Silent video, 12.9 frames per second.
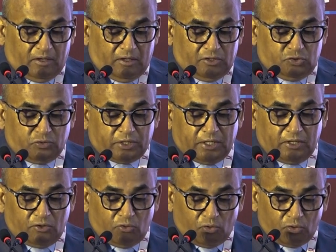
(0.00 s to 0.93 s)
You
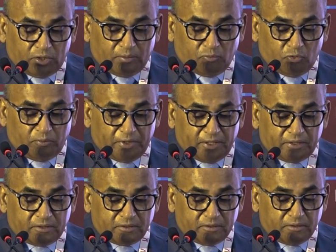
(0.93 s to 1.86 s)
can know the
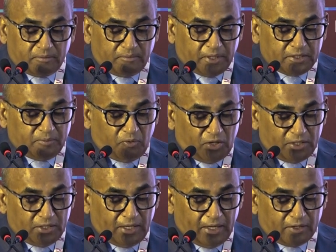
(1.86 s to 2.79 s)
moment by the
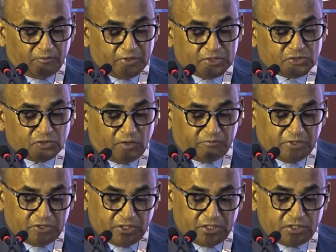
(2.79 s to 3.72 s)
body language of
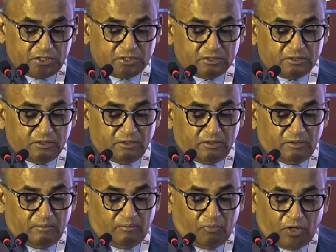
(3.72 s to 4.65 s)
the judge,
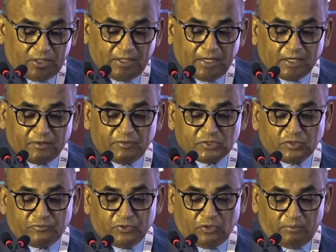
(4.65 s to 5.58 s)
body language
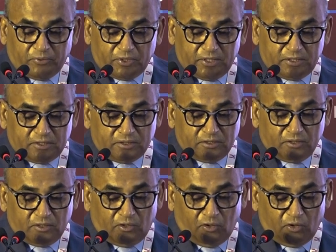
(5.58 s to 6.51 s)
of the opponent,
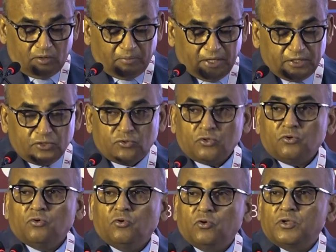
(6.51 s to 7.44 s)
or by
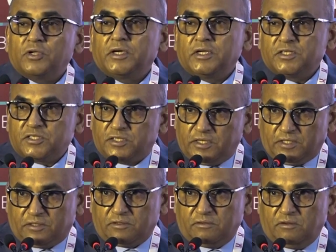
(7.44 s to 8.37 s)
your own
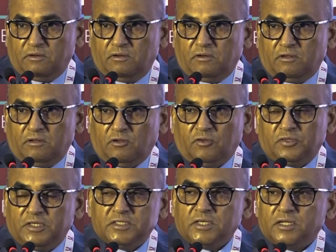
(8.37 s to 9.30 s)
instinct. Now,
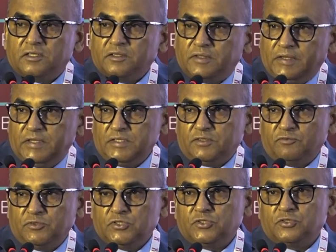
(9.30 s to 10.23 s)
these are the things
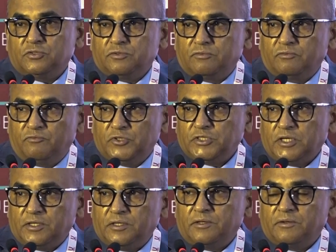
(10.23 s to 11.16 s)
which
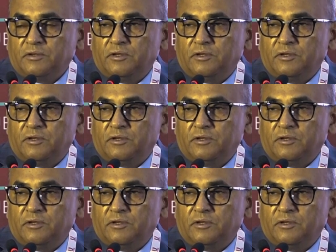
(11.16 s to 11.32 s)
are